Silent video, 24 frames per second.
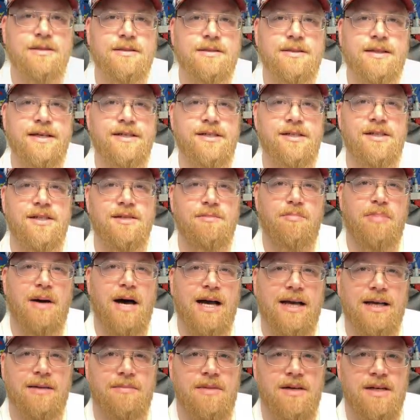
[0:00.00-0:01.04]
Thanks, Deep
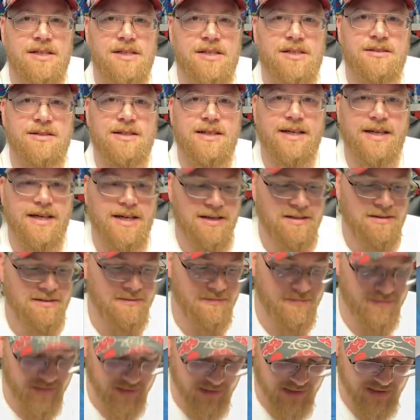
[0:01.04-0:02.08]
Pocket Monster, again
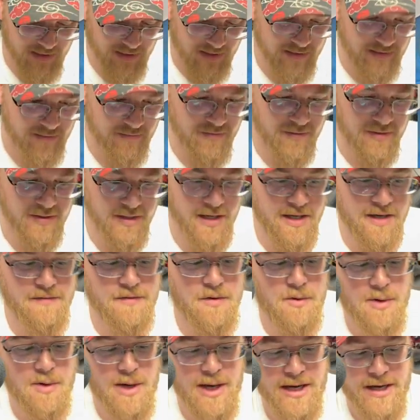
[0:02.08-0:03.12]
for for the
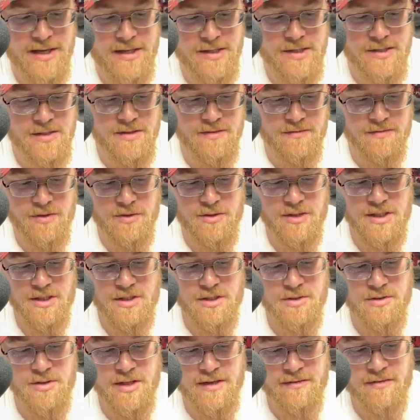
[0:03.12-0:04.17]
giveaways. If you didn't
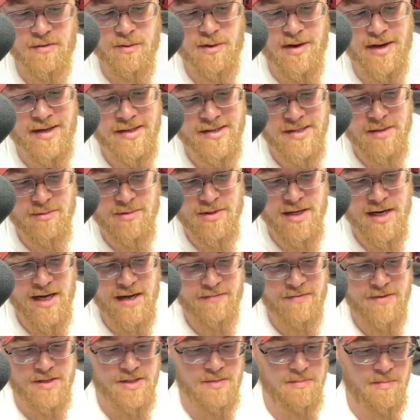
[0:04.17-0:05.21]
do giveaways, I wouldn't
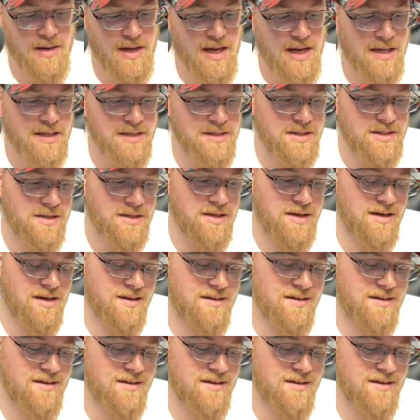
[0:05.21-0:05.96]
have this box. Ugh.